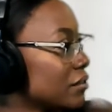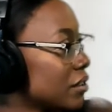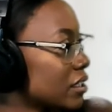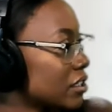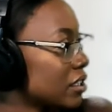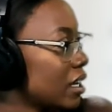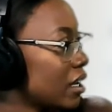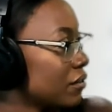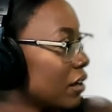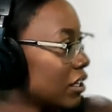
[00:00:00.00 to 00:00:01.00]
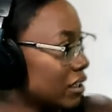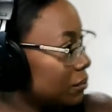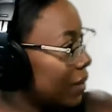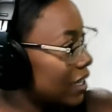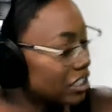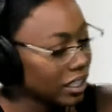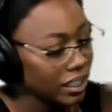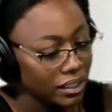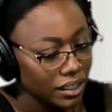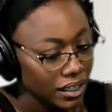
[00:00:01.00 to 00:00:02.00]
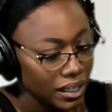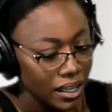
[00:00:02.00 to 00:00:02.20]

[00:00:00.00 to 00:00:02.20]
director of Art Love Magic.